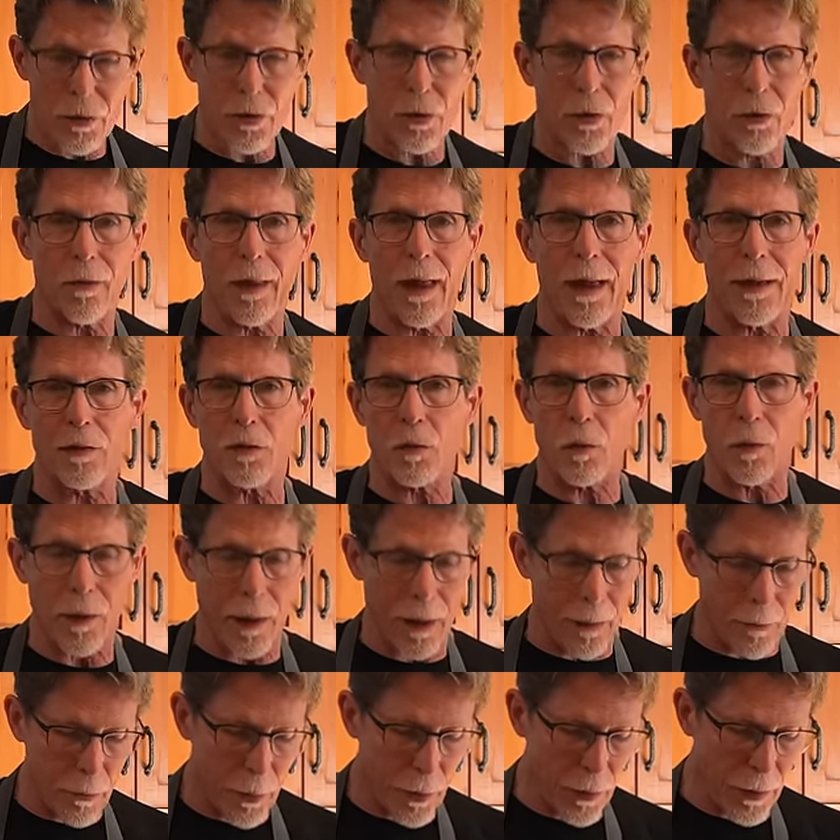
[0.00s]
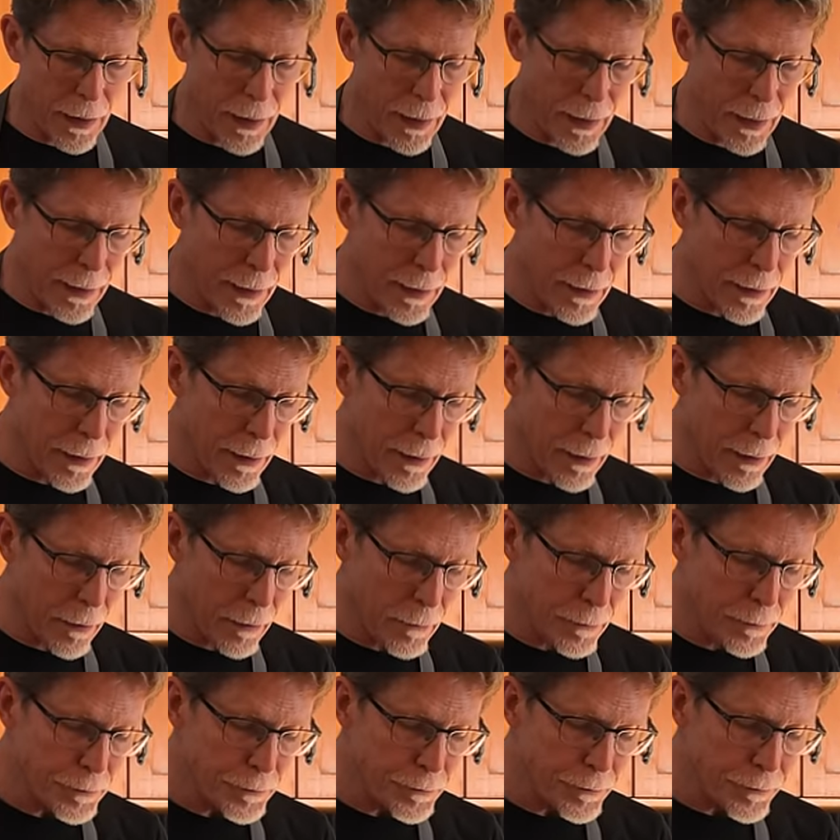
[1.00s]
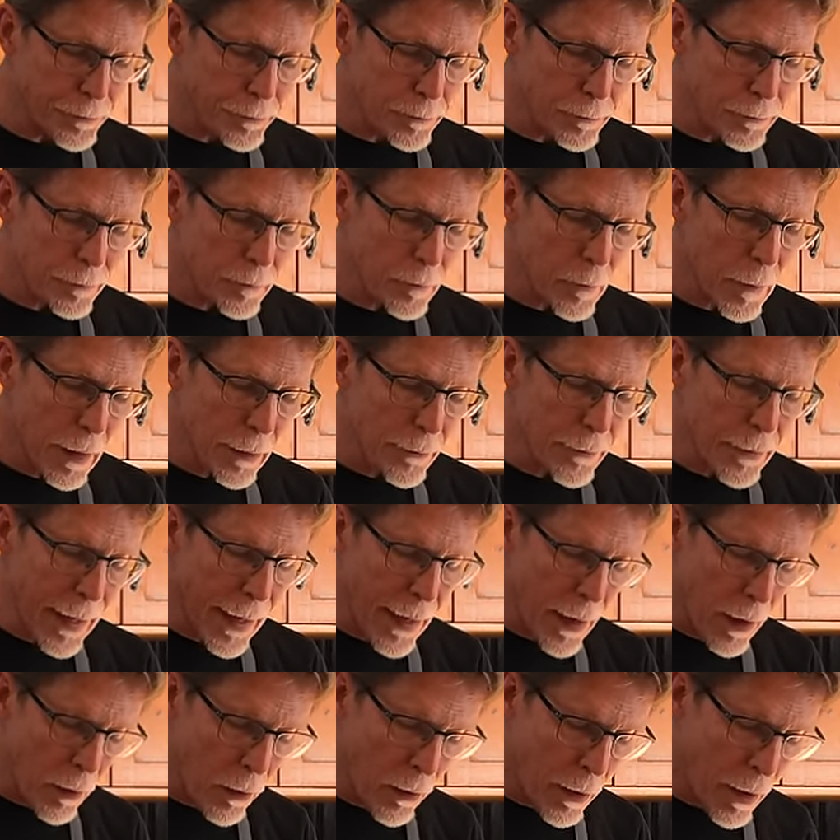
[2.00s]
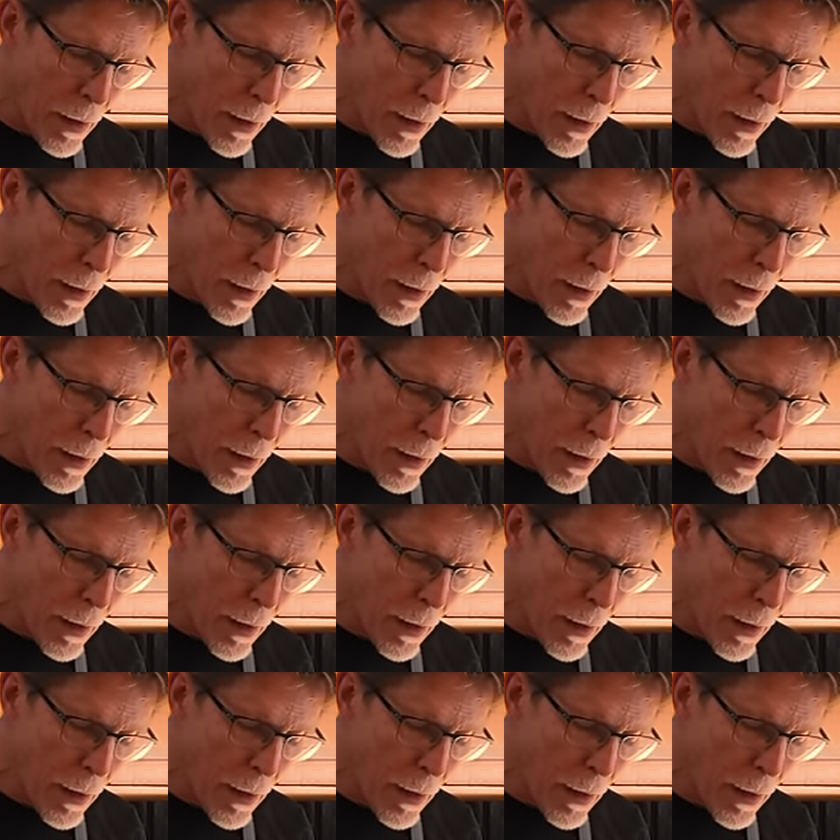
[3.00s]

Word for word: so that's what I'm putting in here. Now,